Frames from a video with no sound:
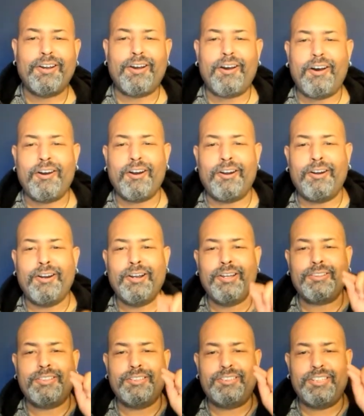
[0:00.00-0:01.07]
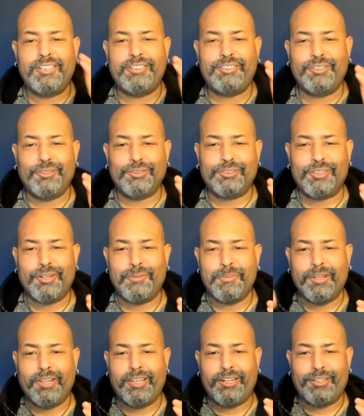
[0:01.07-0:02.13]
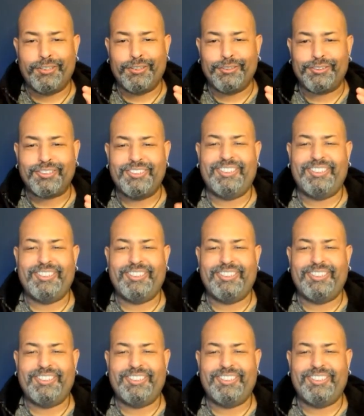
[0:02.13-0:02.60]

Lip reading: are the digitals and the millennials.